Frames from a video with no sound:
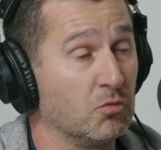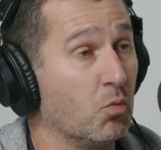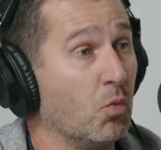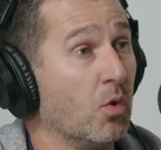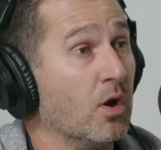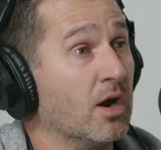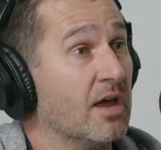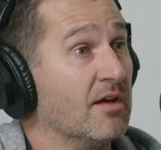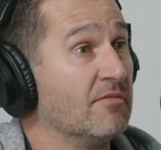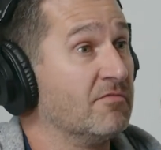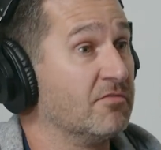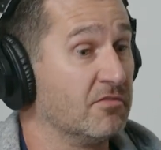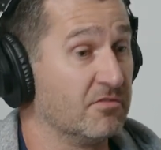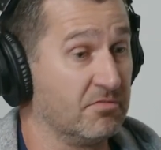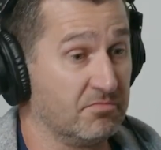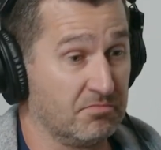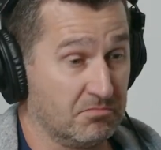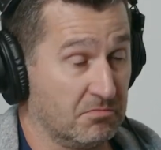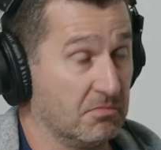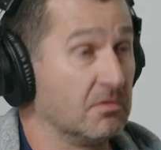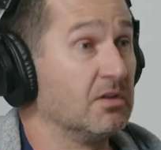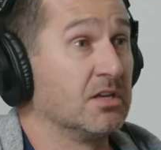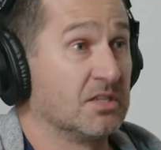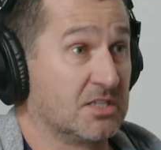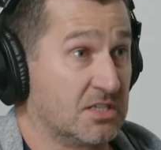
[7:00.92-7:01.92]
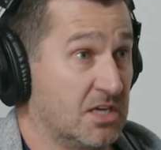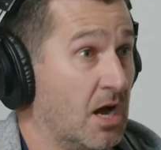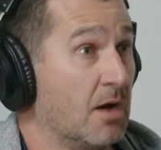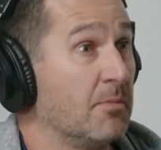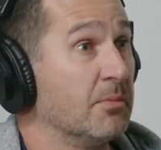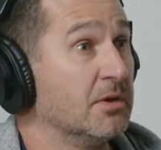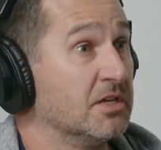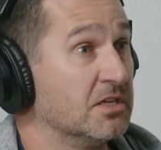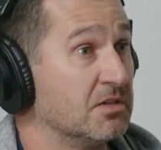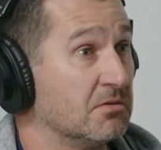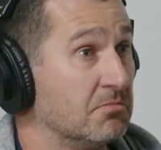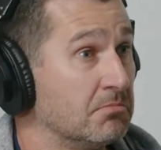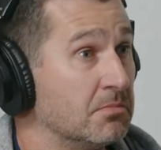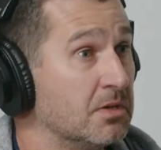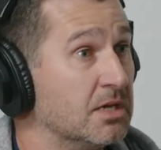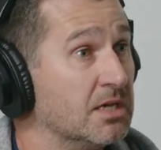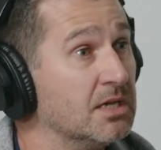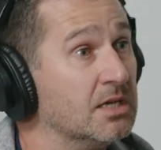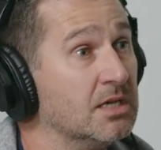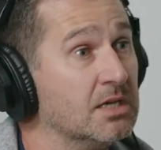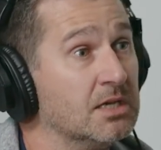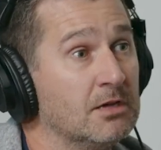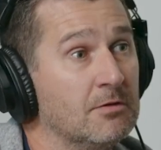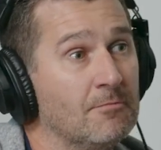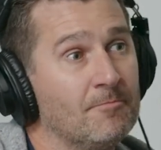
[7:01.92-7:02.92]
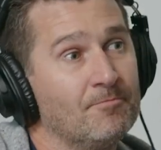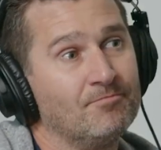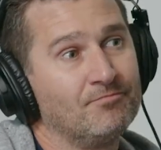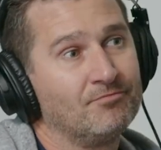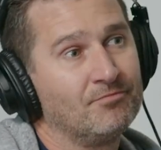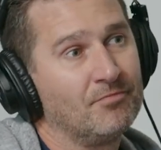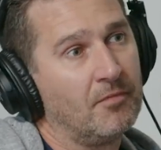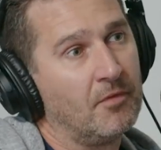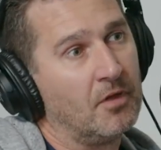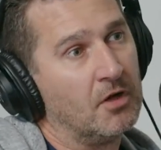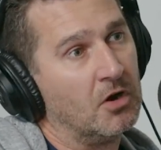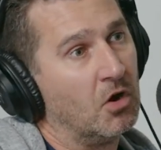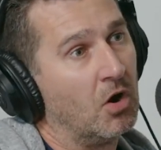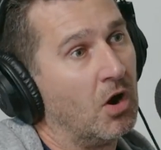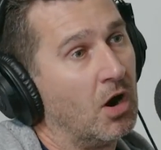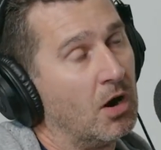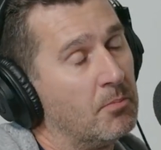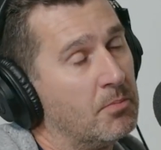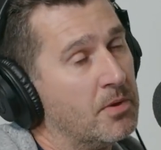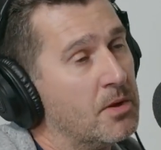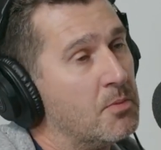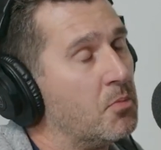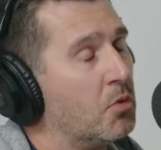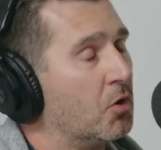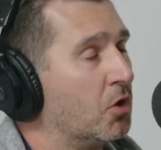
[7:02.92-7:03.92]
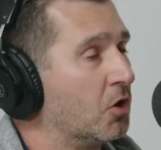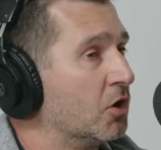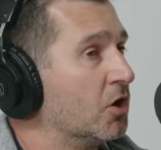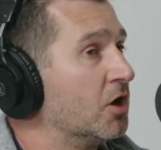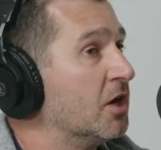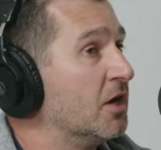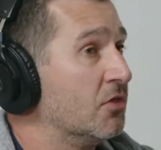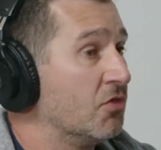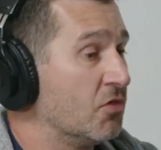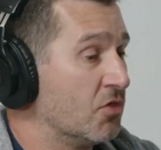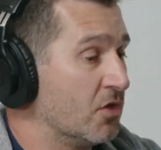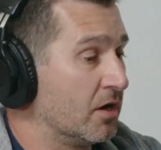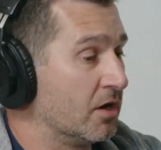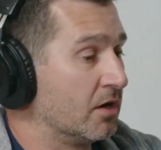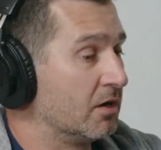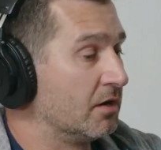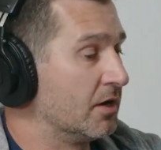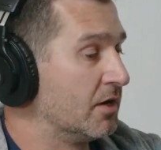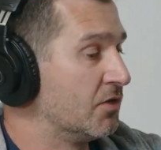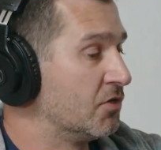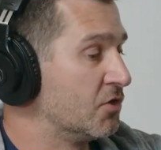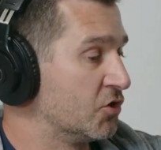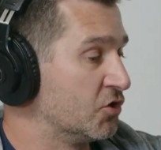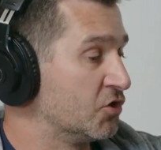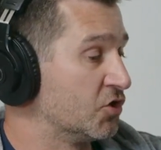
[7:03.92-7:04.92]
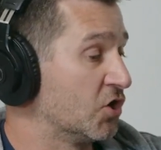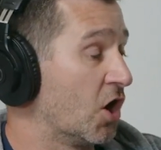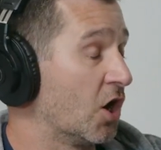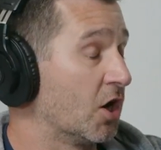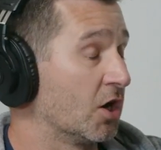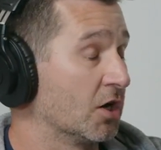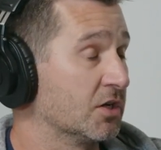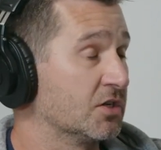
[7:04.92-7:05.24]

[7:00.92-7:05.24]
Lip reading: whatever is coming to me, our people are in the dark.